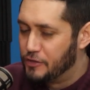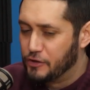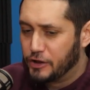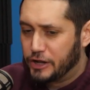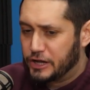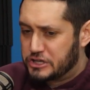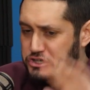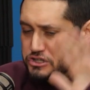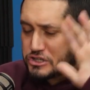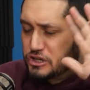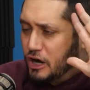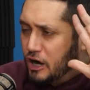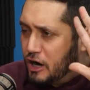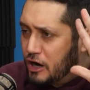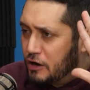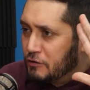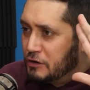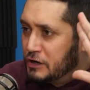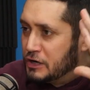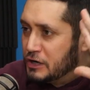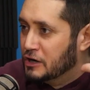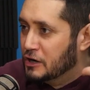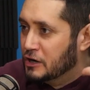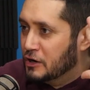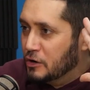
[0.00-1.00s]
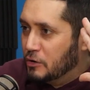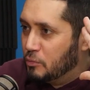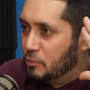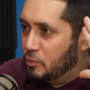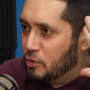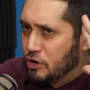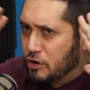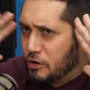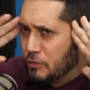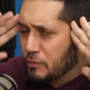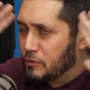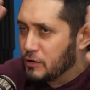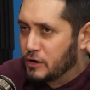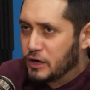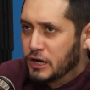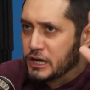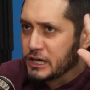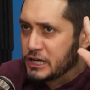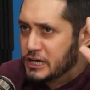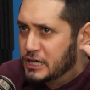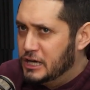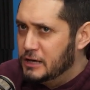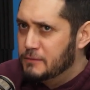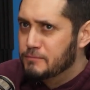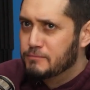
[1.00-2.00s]
and they're like, sorry. We're going to
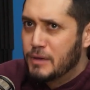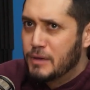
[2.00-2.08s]
keep